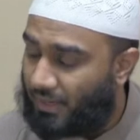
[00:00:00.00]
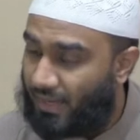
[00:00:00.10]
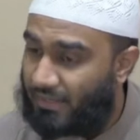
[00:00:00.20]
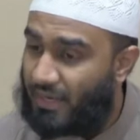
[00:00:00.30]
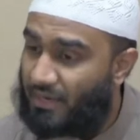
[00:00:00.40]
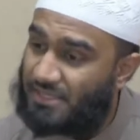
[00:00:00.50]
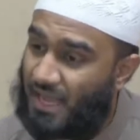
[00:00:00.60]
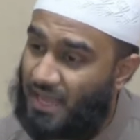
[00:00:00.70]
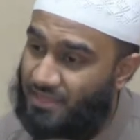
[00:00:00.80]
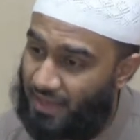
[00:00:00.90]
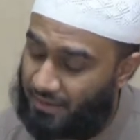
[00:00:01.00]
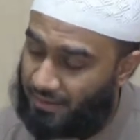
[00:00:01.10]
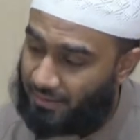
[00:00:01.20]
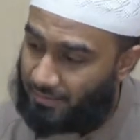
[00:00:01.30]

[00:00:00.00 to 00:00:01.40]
and he hears the adhan.